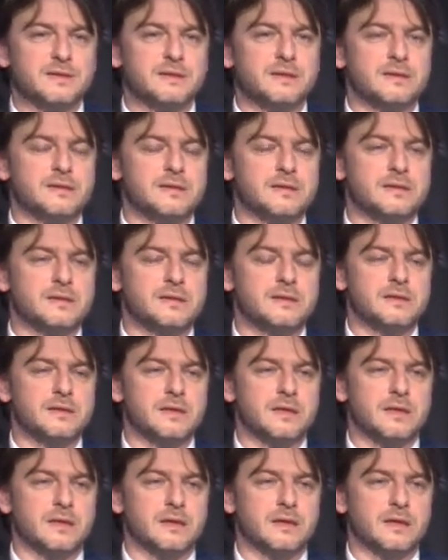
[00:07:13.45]
This is
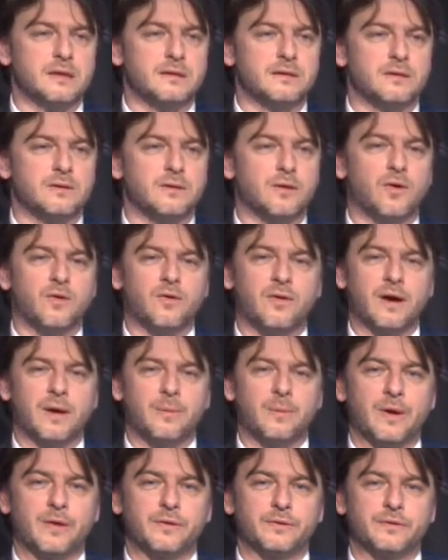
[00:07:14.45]
the law
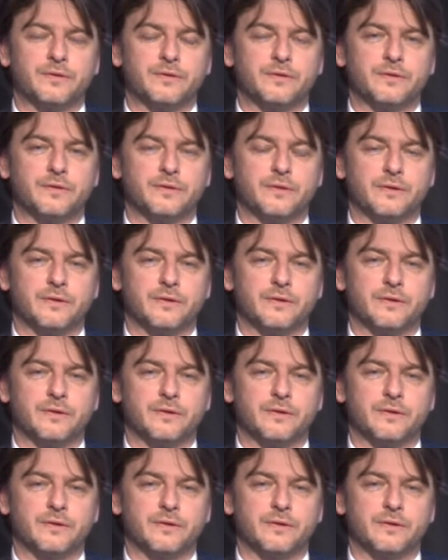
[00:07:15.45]
about